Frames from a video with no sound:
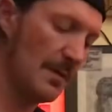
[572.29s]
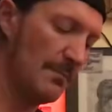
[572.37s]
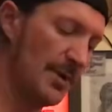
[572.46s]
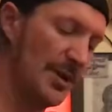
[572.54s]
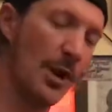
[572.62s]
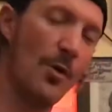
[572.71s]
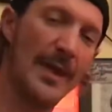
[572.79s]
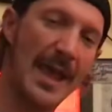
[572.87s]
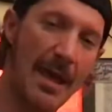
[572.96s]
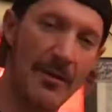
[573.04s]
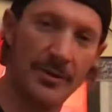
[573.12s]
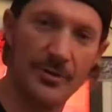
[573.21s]
But knowing
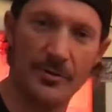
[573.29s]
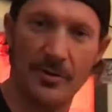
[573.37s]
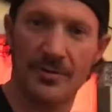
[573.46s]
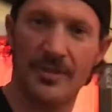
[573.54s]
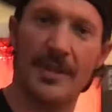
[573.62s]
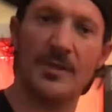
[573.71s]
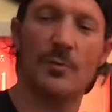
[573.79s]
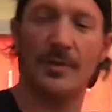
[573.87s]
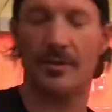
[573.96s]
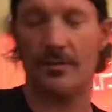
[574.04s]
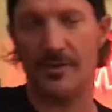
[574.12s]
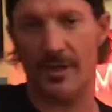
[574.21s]
how to do those things,
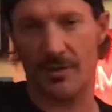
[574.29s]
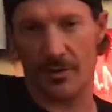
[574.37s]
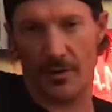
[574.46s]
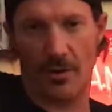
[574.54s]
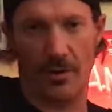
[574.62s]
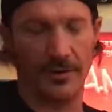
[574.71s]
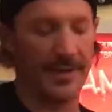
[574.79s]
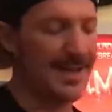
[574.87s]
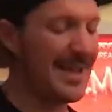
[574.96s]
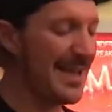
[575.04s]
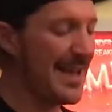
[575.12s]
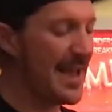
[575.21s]
what those things are called.
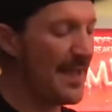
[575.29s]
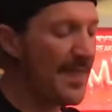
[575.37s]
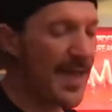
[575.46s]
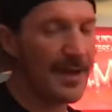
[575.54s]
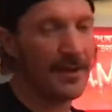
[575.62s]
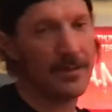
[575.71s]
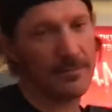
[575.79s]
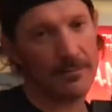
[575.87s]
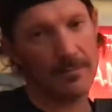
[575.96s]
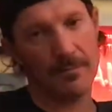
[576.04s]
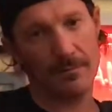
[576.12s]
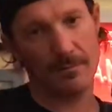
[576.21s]
And then,
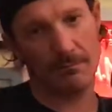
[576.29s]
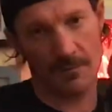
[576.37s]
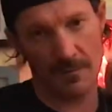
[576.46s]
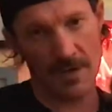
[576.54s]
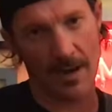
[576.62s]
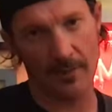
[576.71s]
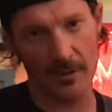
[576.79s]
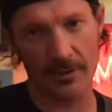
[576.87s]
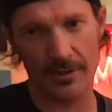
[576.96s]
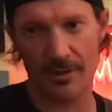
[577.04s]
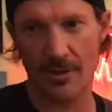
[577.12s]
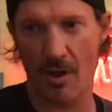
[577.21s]
time to
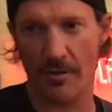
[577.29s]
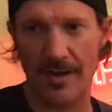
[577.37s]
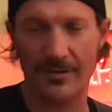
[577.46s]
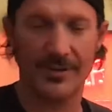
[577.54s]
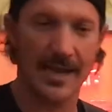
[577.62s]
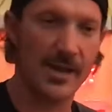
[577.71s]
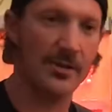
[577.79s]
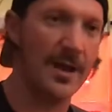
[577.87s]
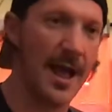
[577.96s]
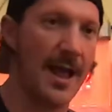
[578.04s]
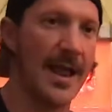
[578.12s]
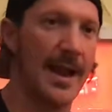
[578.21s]
learn a song. Now, say you're
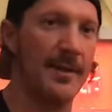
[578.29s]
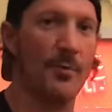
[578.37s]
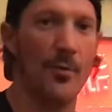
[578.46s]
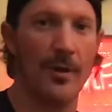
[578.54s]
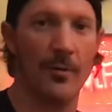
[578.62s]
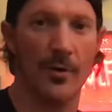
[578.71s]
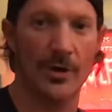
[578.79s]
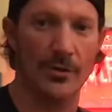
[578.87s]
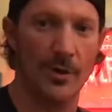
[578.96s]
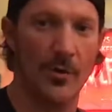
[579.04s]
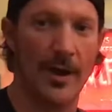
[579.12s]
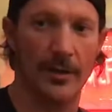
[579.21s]
not at a point where you
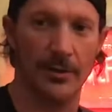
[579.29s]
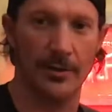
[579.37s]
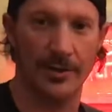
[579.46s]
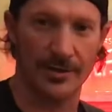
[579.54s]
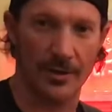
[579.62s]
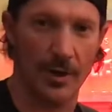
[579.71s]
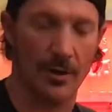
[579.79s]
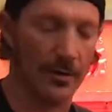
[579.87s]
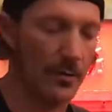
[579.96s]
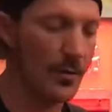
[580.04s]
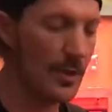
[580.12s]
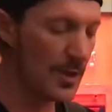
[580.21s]
know how to learn a song,
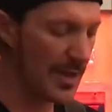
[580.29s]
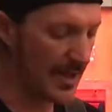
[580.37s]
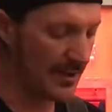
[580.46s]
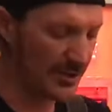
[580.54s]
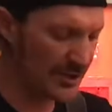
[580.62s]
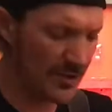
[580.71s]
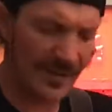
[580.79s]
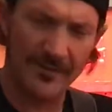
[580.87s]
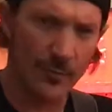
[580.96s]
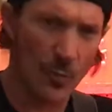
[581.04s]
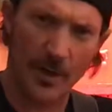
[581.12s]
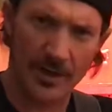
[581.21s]
and you're still
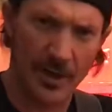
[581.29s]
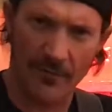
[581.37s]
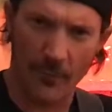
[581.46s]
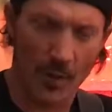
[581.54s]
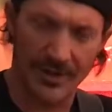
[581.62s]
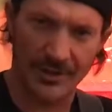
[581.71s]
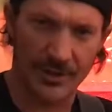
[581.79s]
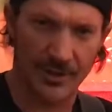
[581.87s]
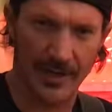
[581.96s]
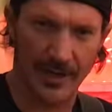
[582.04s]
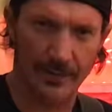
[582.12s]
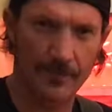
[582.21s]
even working off one
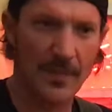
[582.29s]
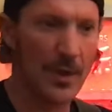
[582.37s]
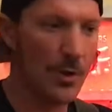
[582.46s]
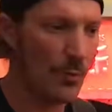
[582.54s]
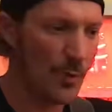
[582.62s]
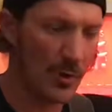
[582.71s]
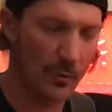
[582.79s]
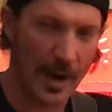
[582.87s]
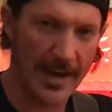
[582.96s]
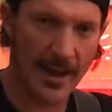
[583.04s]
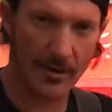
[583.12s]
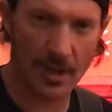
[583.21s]
string. Well,
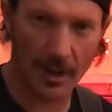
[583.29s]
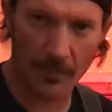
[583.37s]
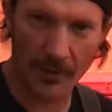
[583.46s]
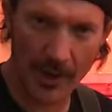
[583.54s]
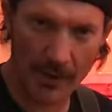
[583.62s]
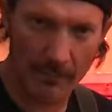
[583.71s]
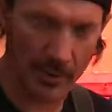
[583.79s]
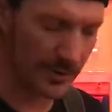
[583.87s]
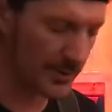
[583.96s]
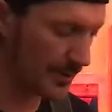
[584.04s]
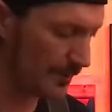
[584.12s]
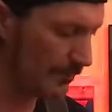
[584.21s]
write out a couple
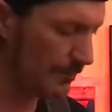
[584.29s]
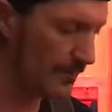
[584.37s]
numbers.